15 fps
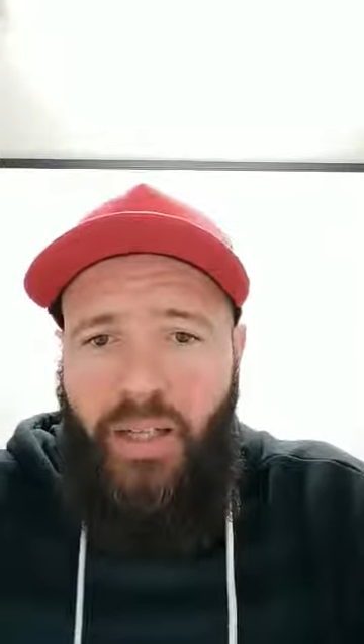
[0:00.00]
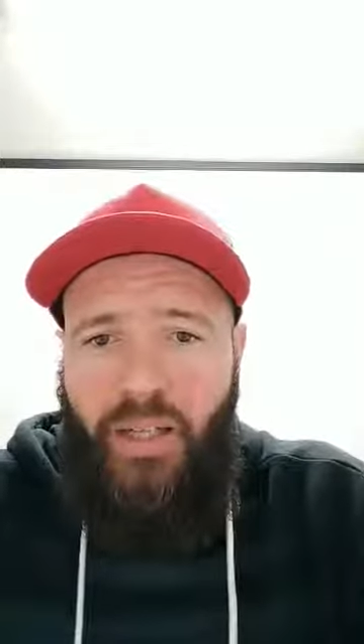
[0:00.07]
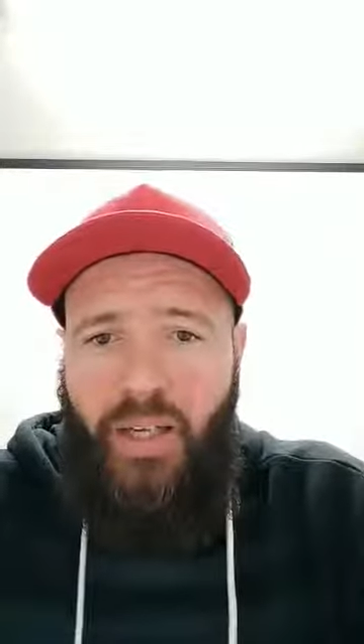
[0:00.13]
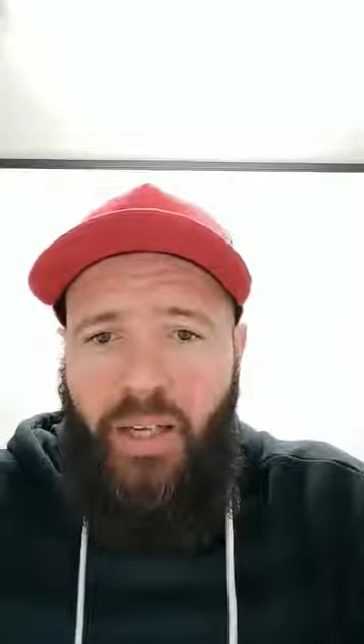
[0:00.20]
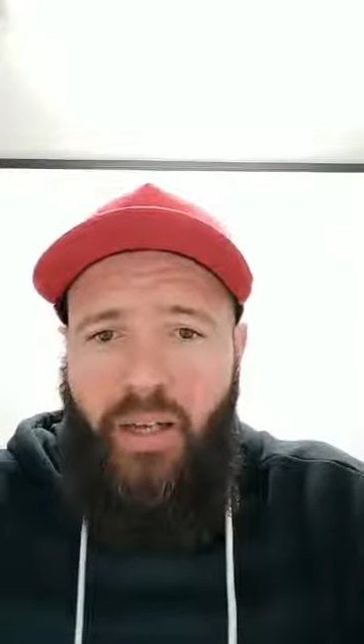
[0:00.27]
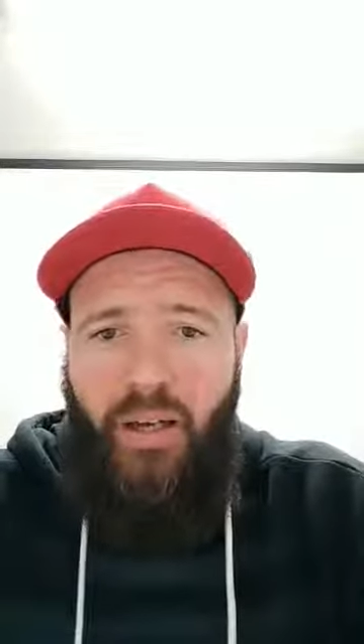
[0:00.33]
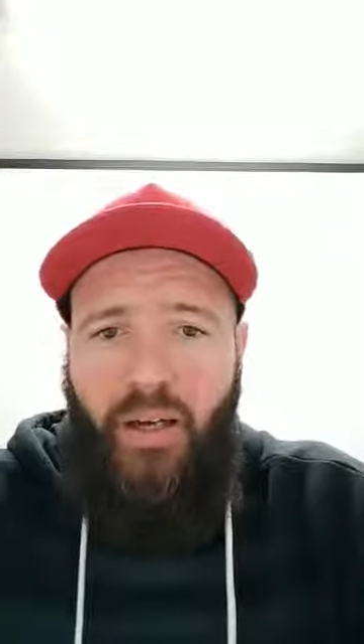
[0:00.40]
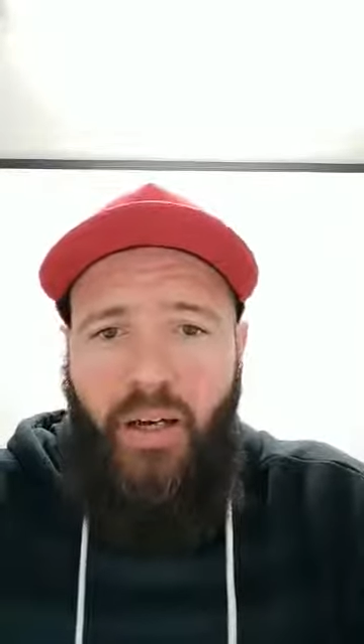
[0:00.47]

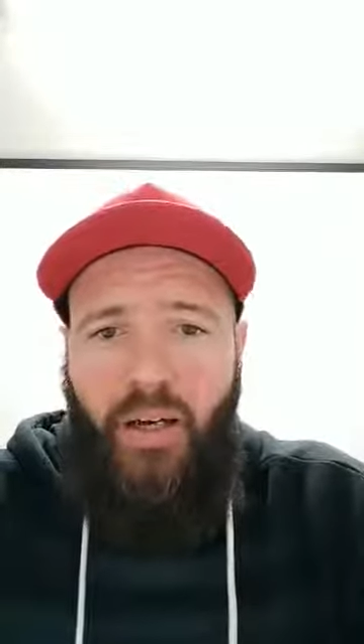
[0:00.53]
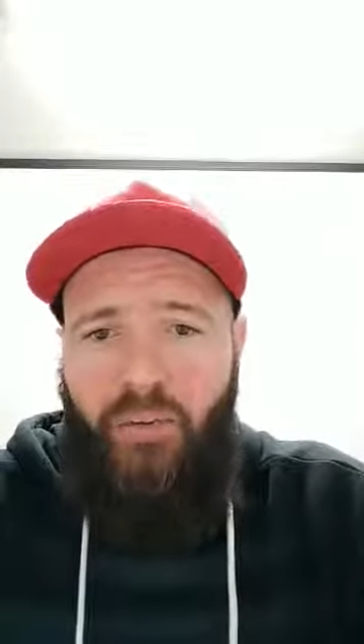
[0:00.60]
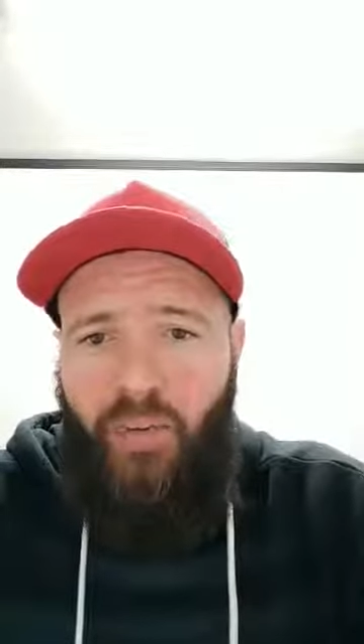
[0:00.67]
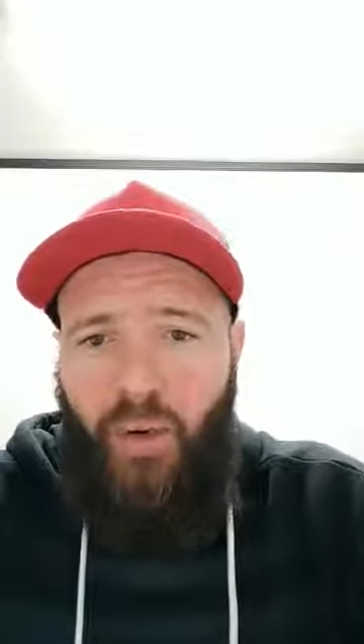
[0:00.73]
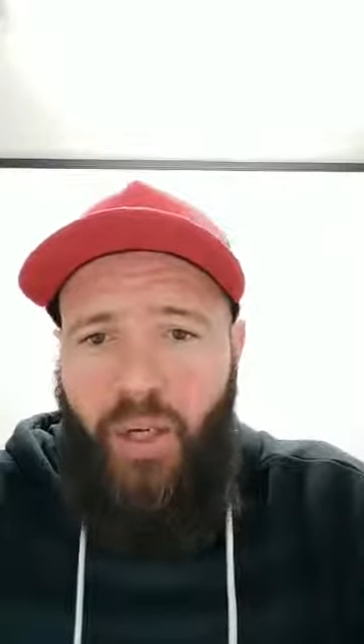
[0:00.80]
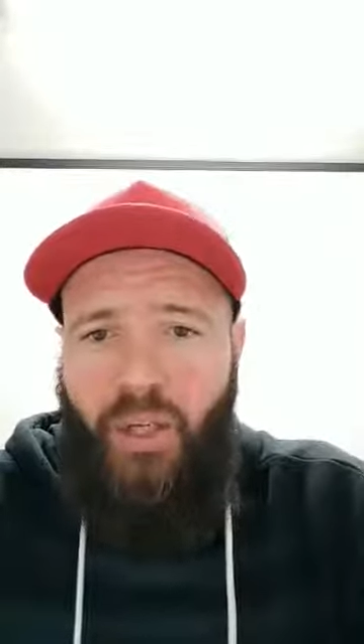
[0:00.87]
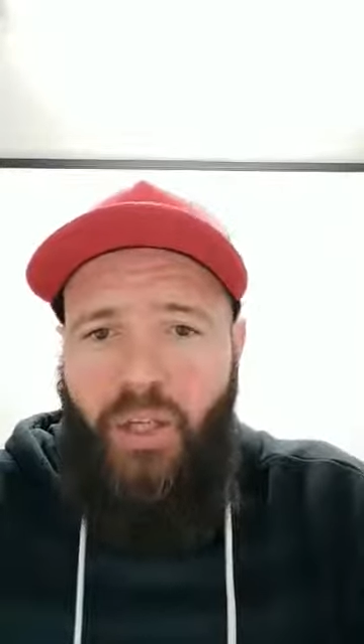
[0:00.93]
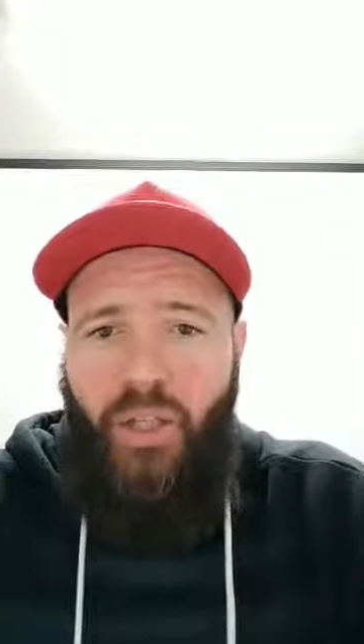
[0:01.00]
there,
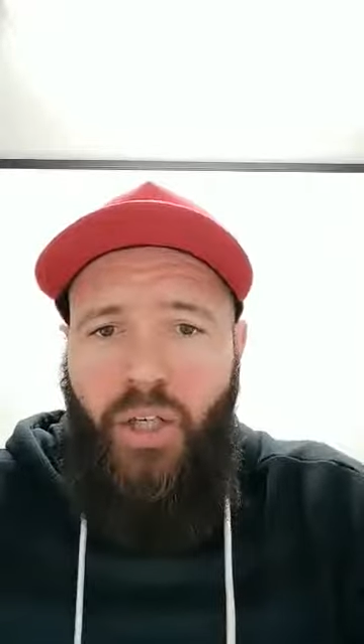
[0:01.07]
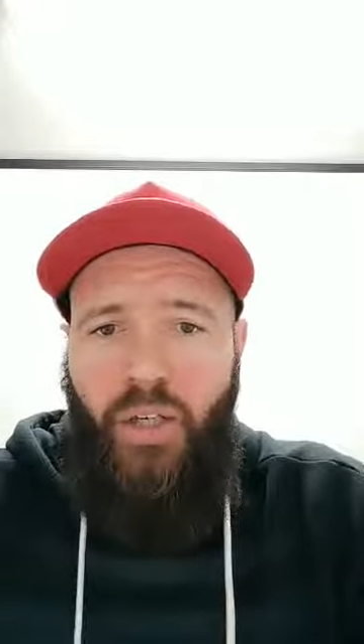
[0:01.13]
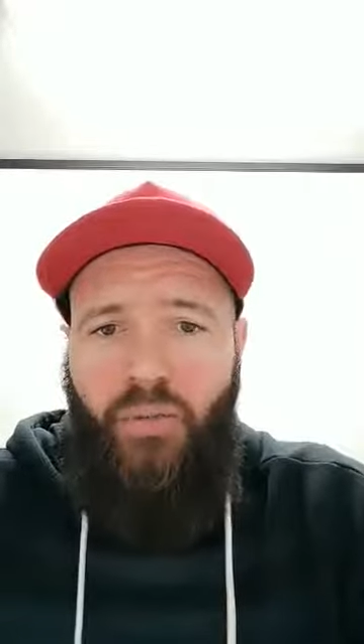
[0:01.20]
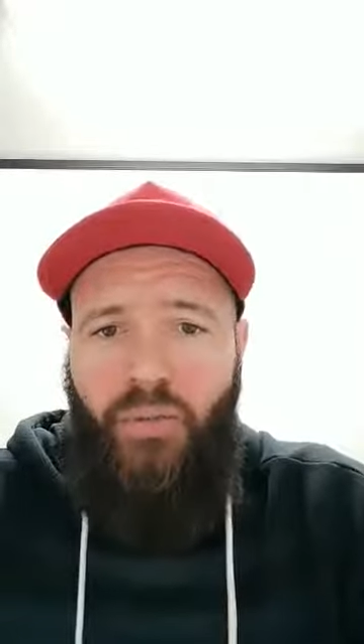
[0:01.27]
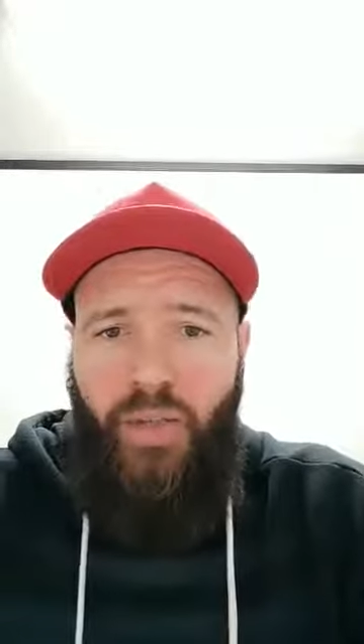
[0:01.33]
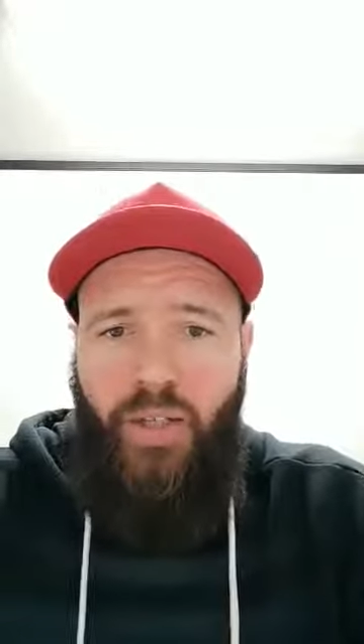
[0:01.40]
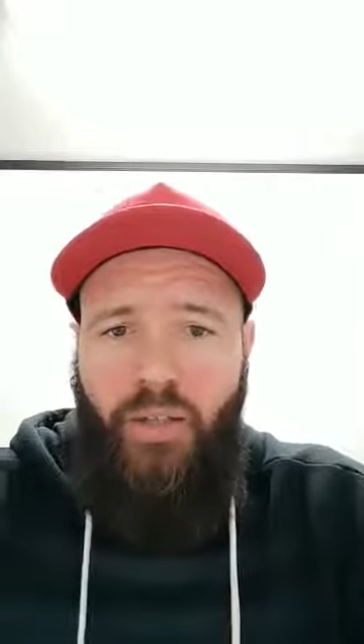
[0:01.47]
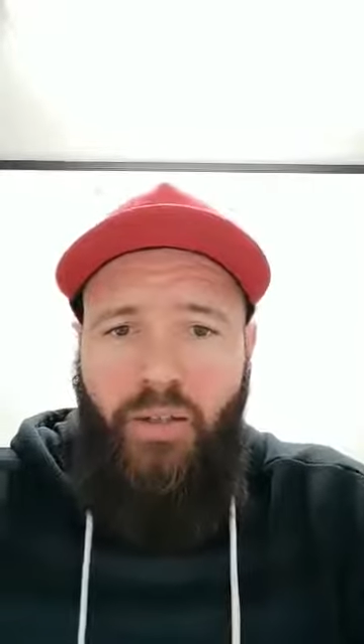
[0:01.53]
invite your chick
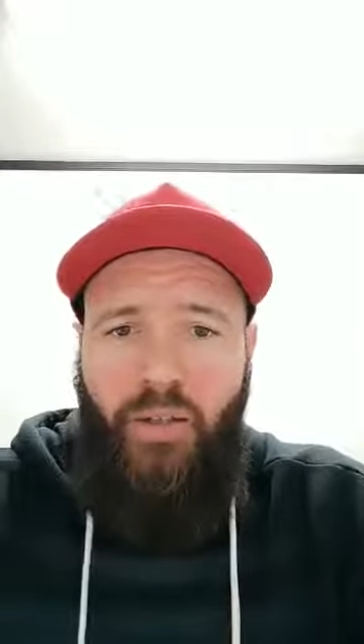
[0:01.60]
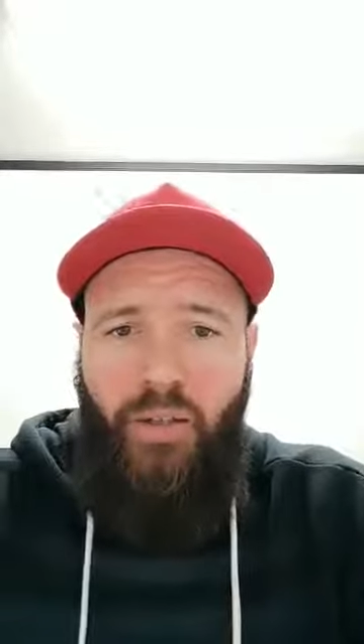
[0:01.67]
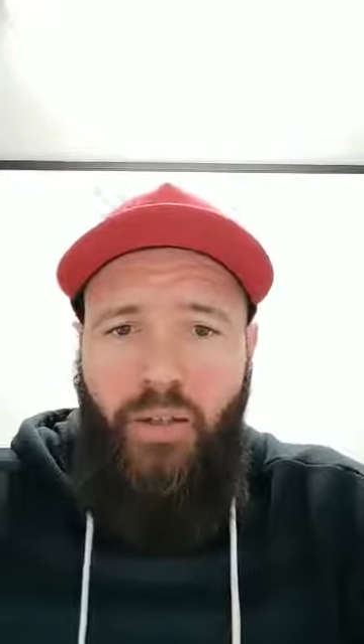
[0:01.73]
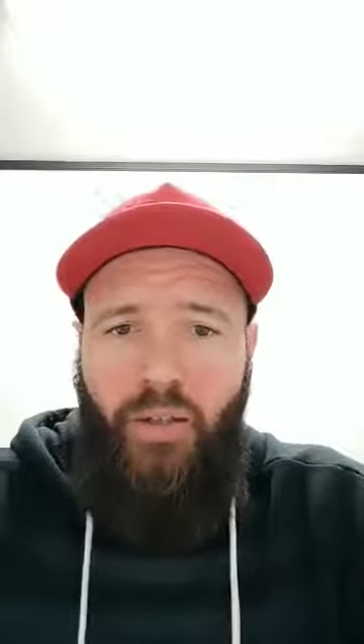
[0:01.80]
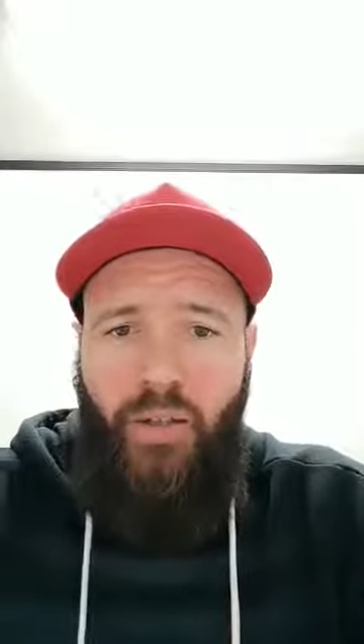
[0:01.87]
friends.